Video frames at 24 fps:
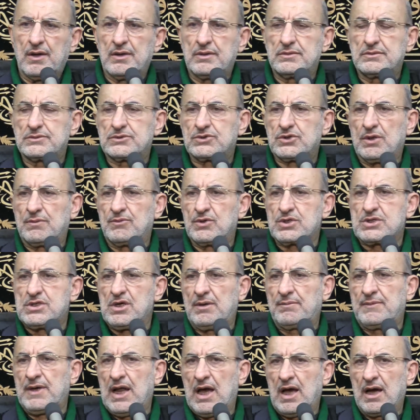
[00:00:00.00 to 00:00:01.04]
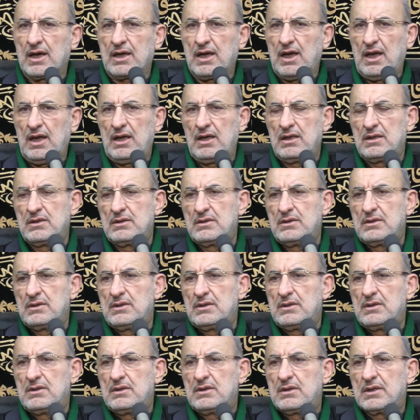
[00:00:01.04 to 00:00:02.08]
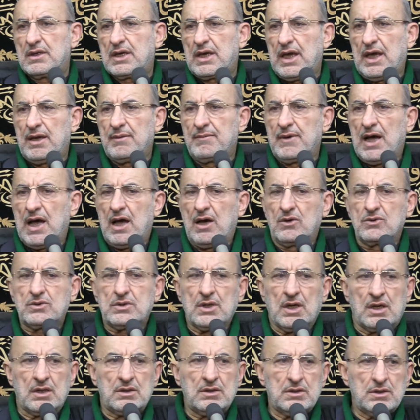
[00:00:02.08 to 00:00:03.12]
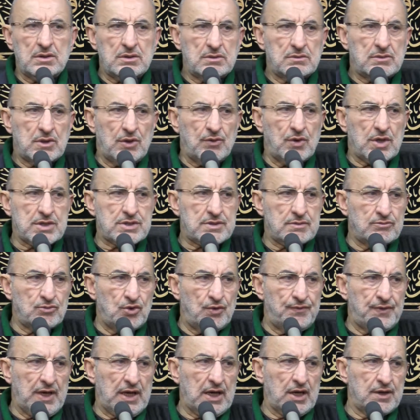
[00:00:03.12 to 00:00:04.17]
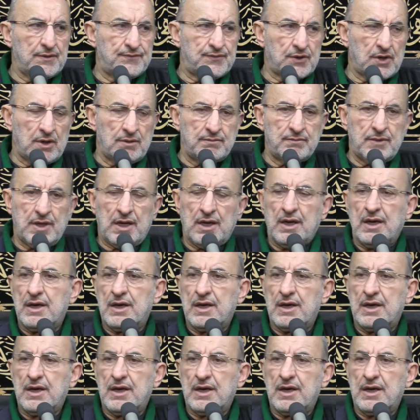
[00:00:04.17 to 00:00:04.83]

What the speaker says: So Musa ibn Aqil came out, and he was moving from